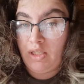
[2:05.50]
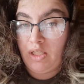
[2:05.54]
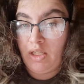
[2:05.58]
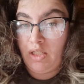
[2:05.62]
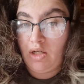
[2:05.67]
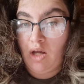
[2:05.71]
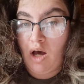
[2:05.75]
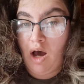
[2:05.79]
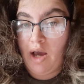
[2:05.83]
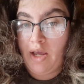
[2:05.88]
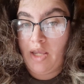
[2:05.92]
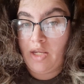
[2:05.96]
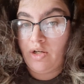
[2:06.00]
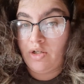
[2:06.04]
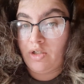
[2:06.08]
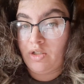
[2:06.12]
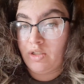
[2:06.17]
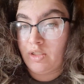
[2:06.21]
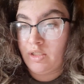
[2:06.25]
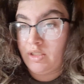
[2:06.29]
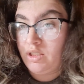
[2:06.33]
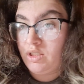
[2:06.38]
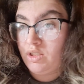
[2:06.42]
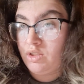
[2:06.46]
than not, you're
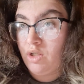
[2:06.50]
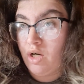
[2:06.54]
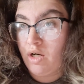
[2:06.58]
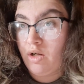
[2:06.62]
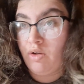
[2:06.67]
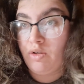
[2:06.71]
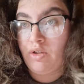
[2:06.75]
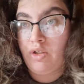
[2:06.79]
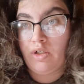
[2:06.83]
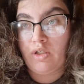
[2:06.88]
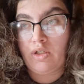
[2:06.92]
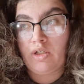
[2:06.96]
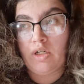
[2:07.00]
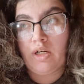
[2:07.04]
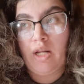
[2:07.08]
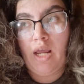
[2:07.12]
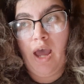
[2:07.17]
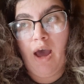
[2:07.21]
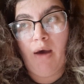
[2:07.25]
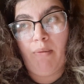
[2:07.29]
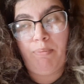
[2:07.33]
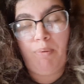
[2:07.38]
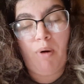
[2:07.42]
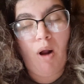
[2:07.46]
going to struggle. You're going to have